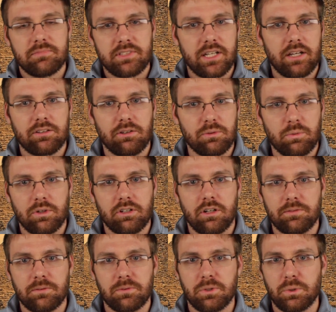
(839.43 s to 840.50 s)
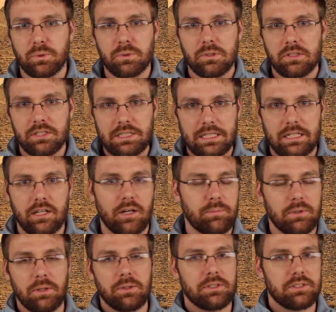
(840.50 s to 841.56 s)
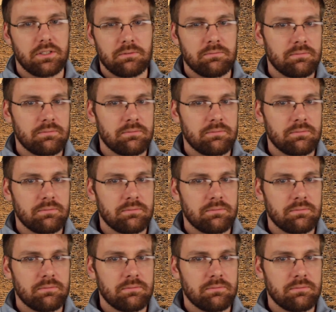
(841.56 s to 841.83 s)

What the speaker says: download one off of Google and then upload it